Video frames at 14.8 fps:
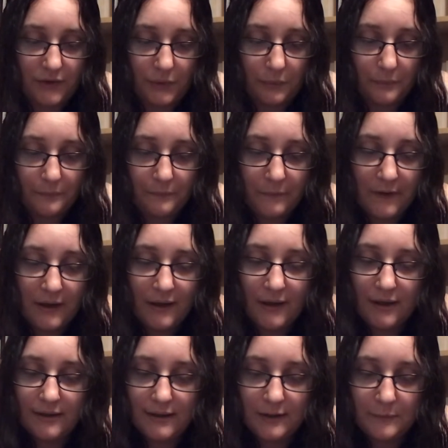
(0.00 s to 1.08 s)
Sign 2.
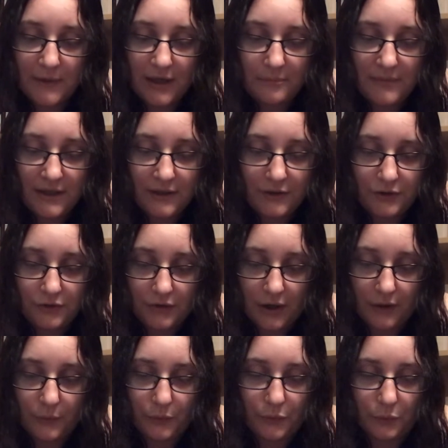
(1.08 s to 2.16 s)
Despite
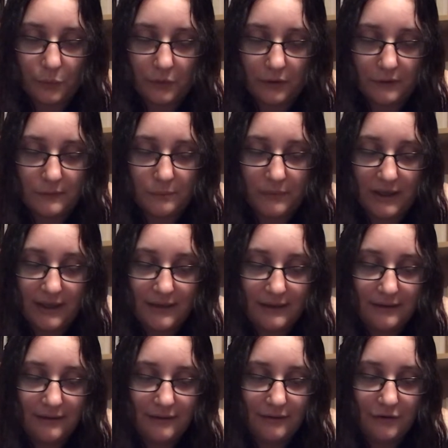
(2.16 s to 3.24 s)
being struck with the world's
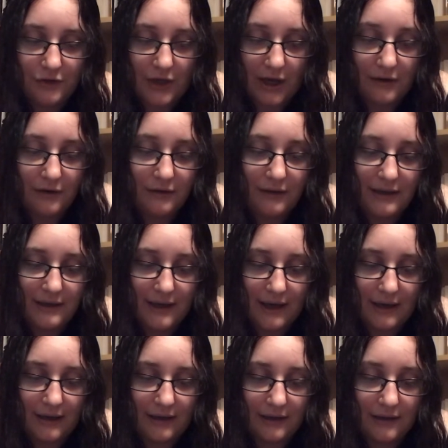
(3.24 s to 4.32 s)
biggest
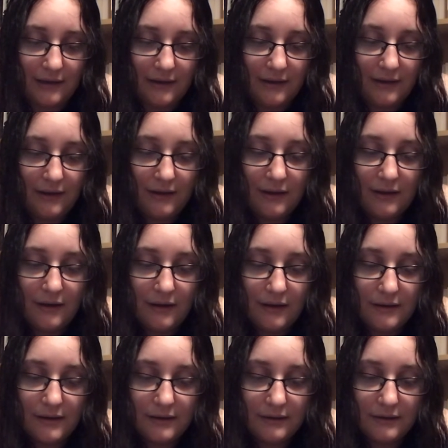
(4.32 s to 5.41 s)
Jekyll and Hyde,
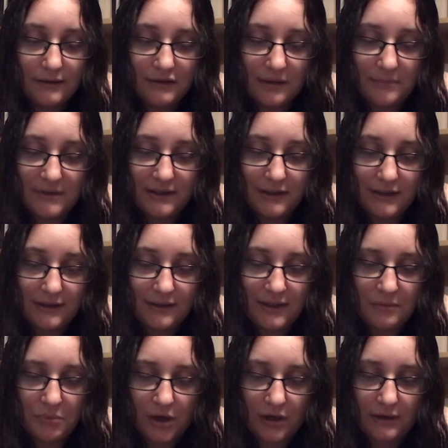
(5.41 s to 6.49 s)
some
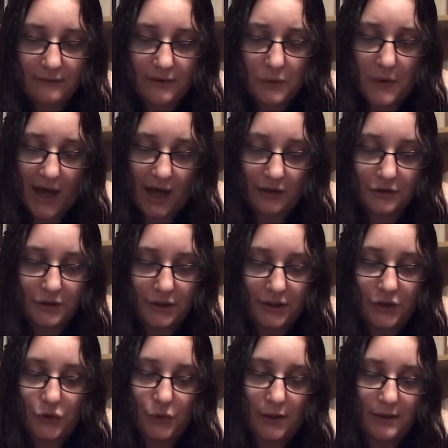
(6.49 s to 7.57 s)
sadistic part of you
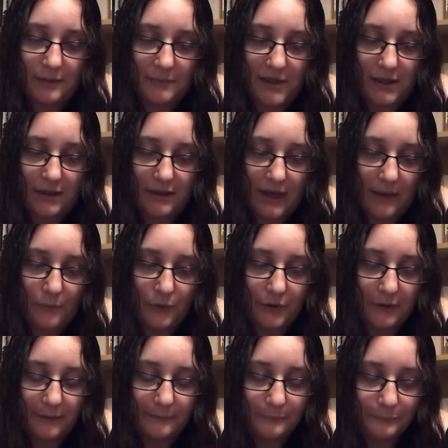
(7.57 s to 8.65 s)
actually enjoys spending
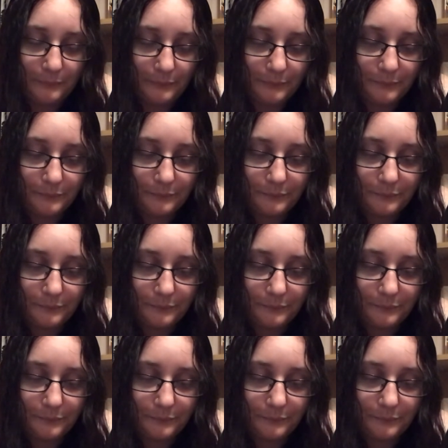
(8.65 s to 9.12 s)
time with her.